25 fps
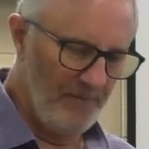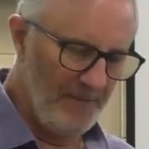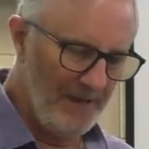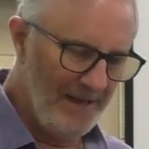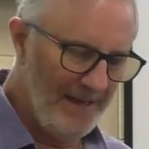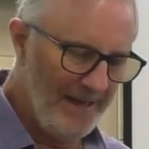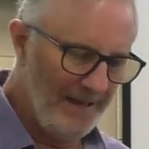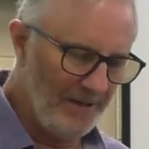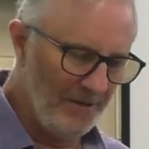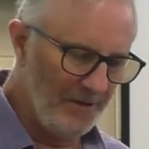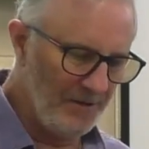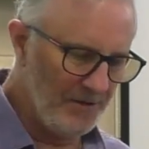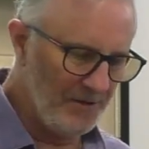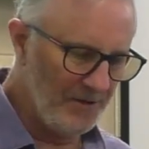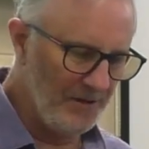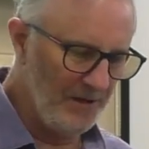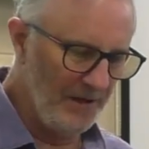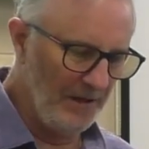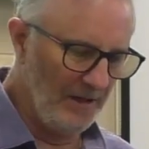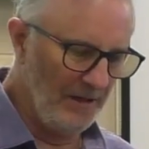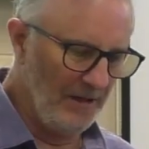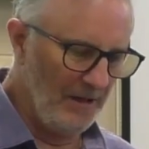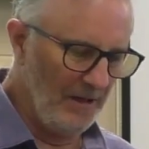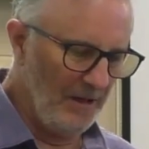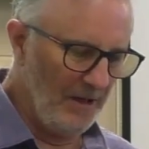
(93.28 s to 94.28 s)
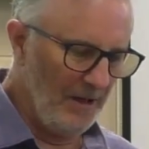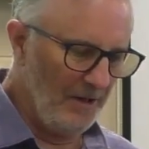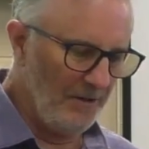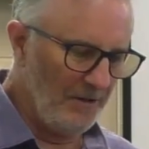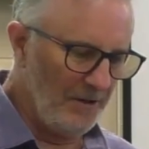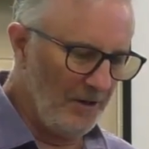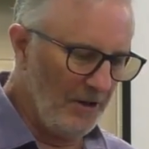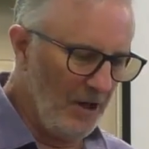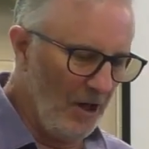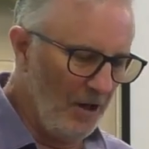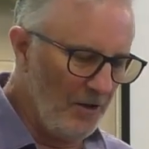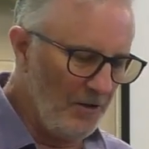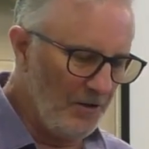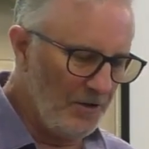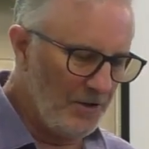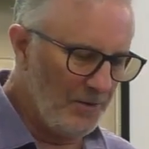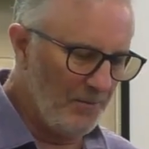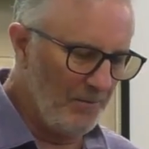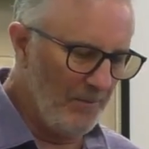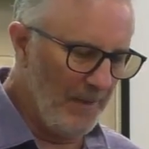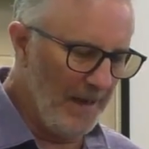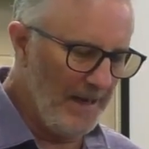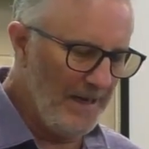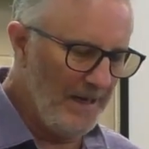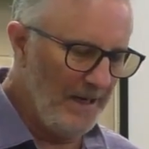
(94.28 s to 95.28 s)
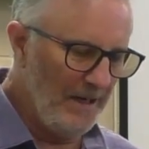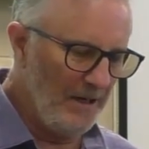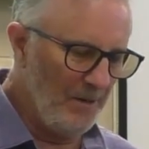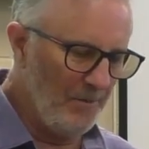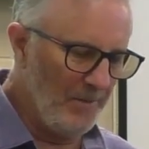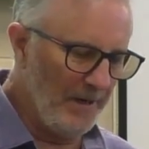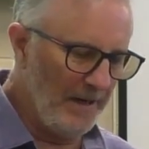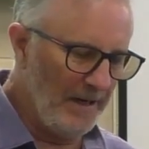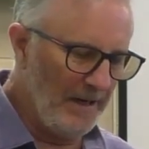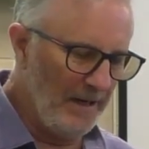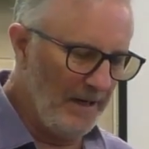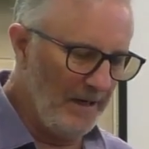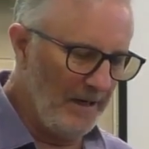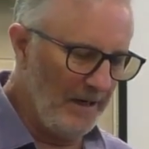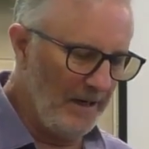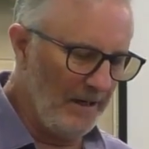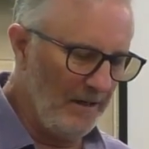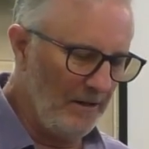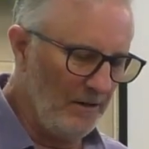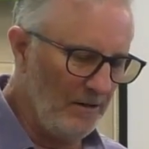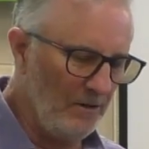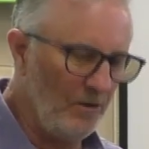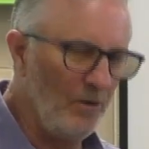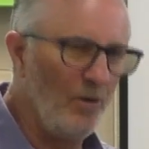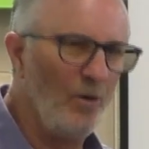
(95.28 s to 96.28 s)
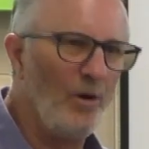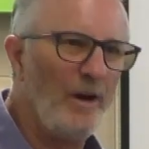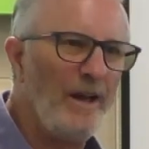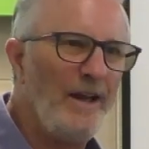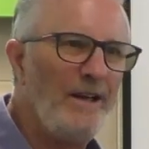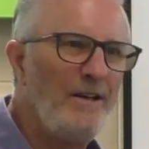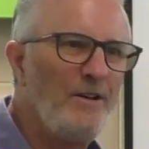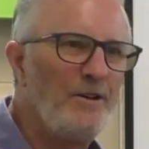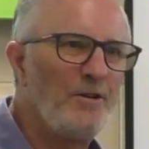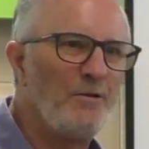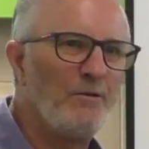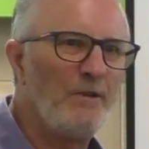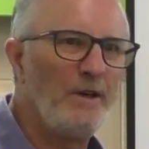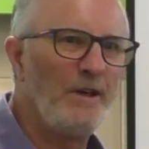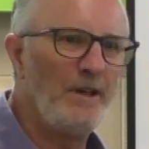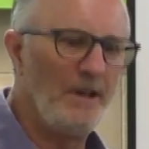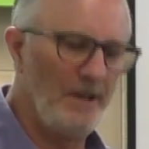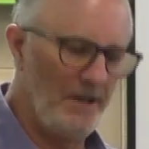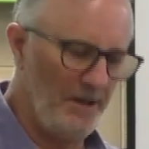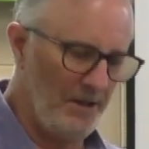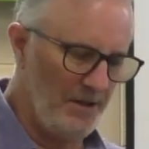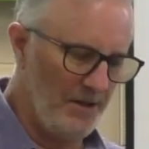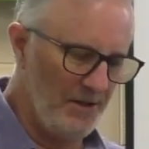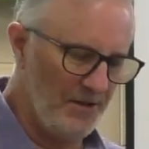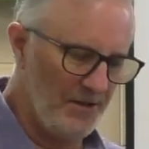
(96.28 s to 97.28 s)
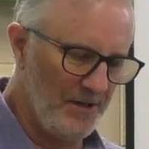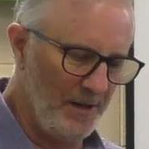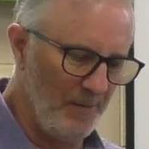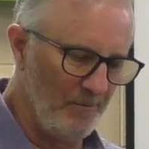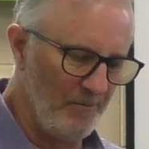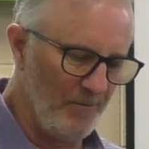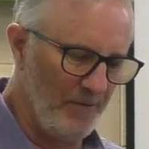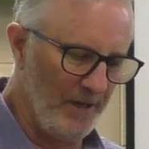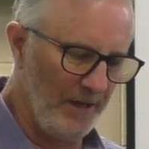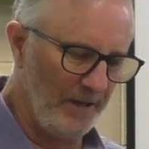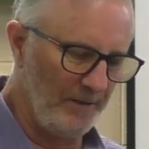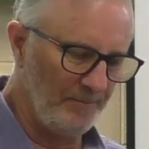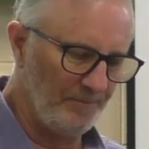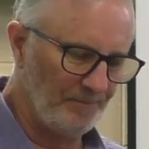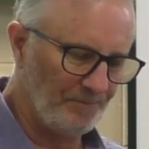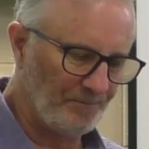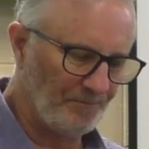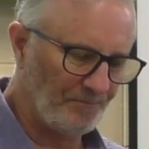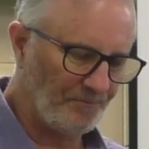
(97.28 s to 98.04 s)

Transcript: Hence, denotes making a beginning or entering into something.